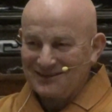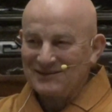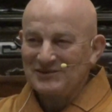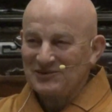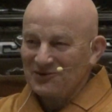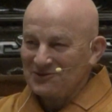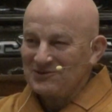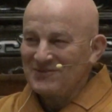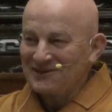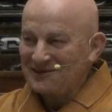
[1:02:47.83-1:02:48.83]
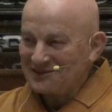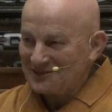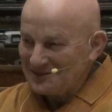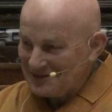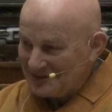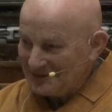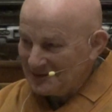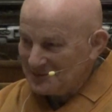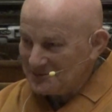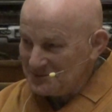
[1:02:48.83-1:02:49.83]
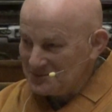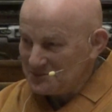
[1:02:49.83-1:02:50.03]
it is automatic thinking. Hmm?